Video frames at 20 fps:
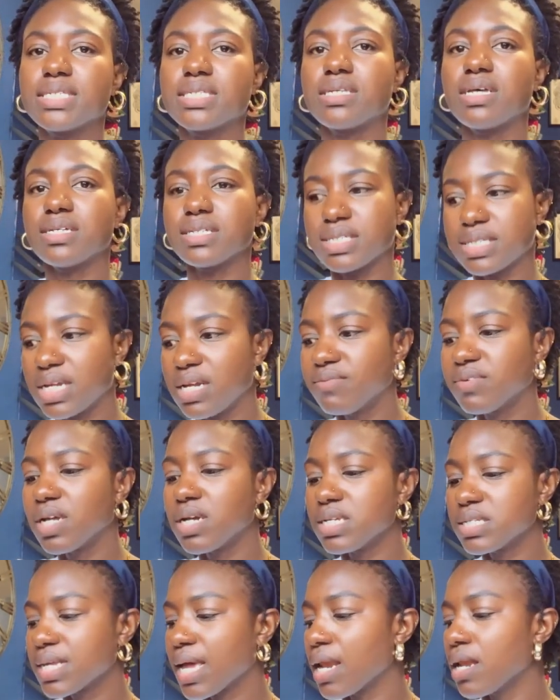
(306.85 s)
So as I said, I've done the
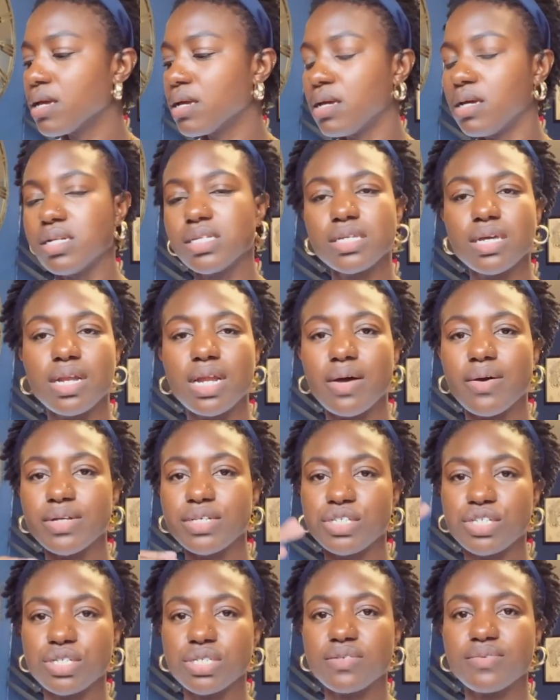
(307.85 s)
skeleton. So now I'm
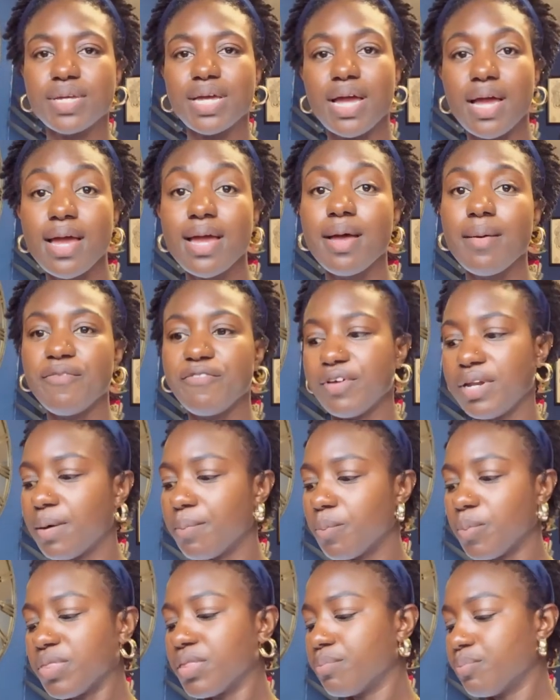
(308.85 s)
just fill up
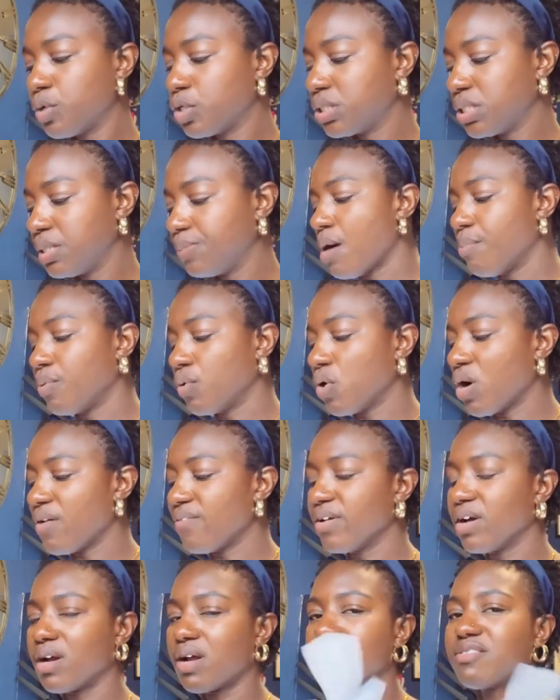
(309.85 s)
with the body. Bought
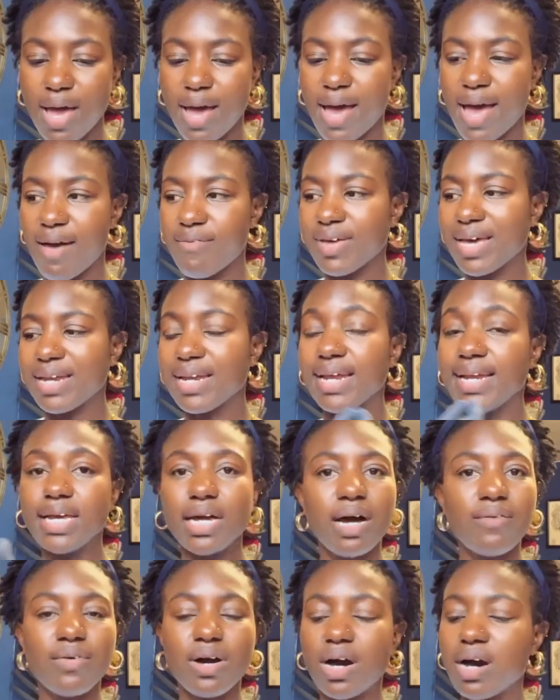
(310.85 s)
oven gloves. I haven't had any
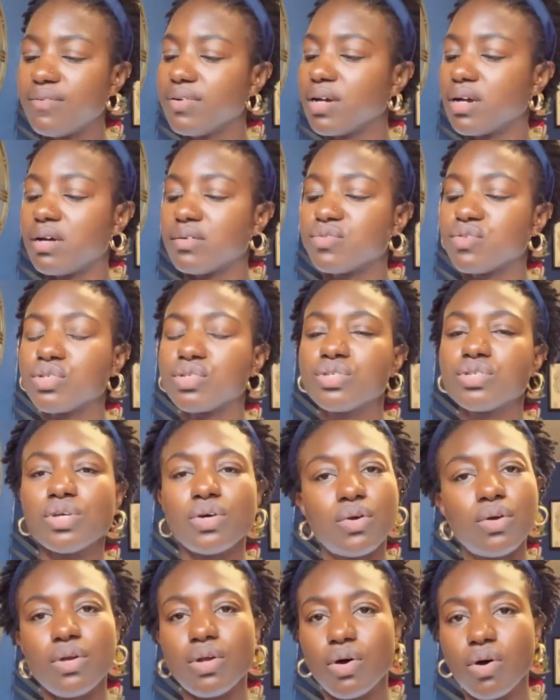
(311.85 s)
oven gloves for
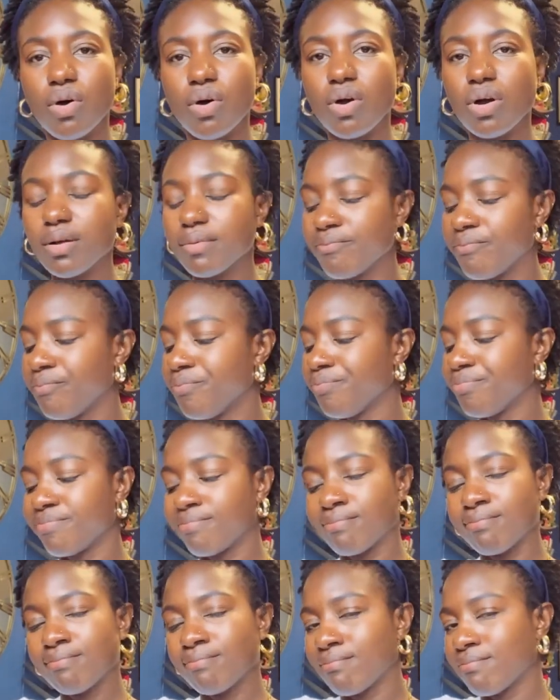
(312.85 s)
so long.
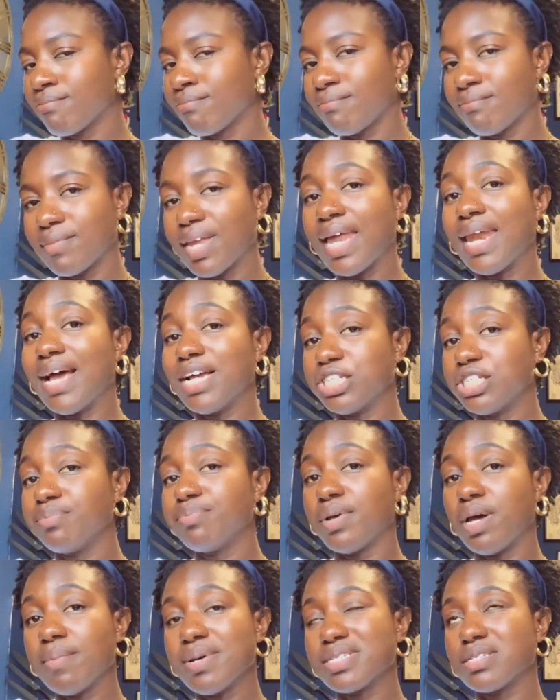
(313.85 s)
And I actually
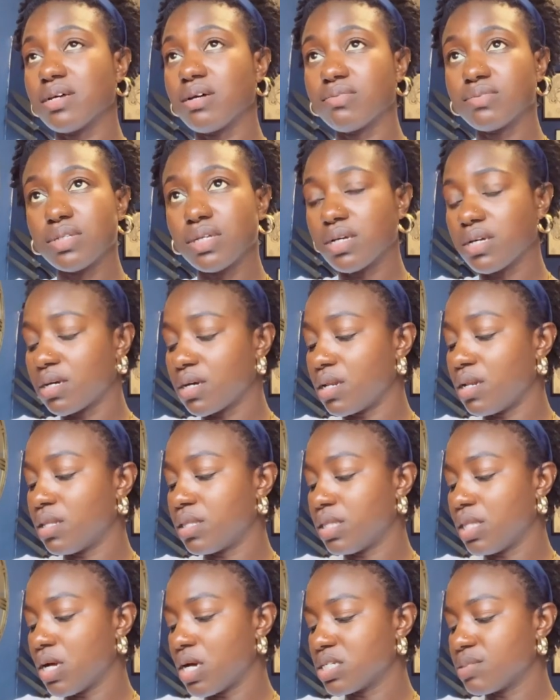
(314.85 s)
burnt myself the
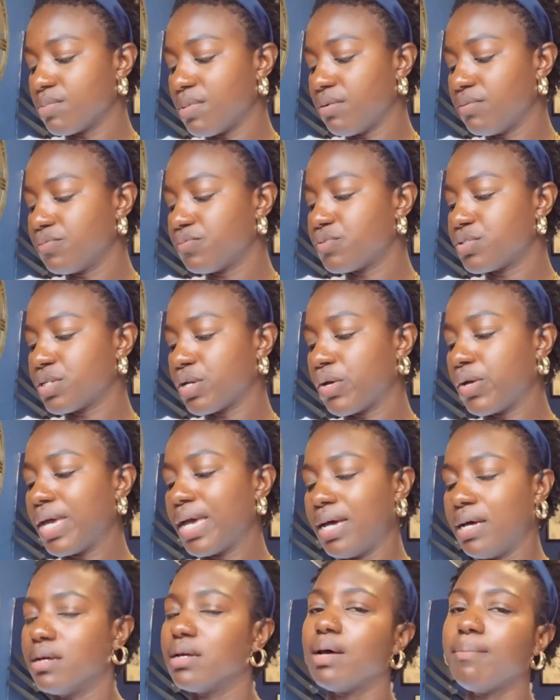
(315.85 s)
last month. So yeah,
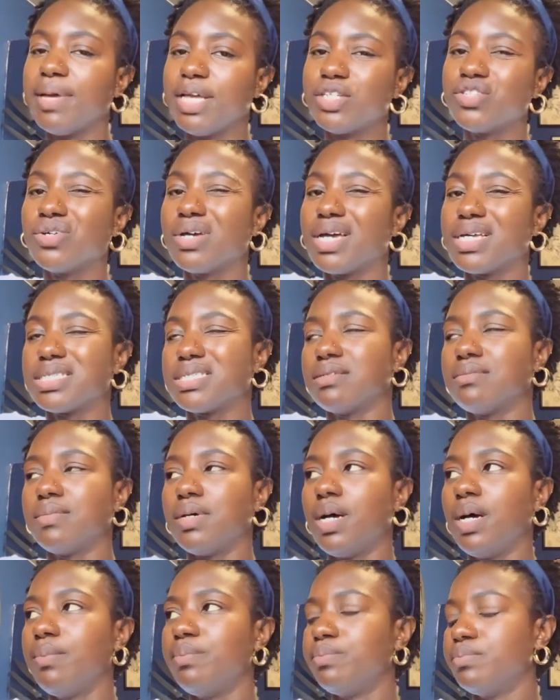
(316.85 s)
make sure I get some
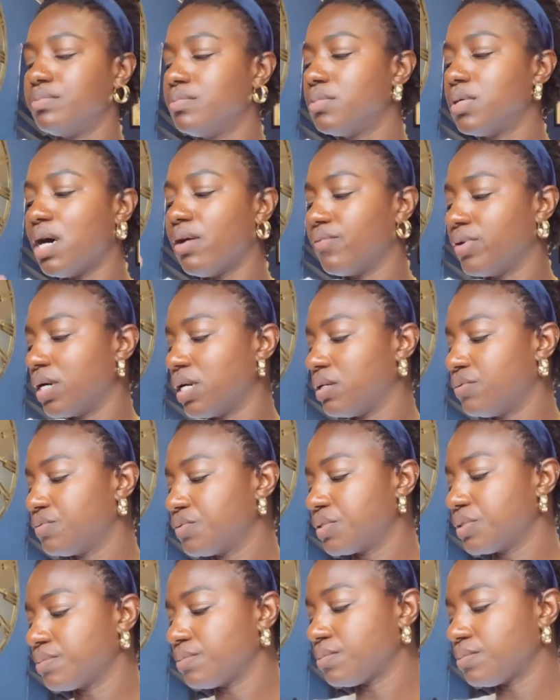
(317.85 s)
oven gloves.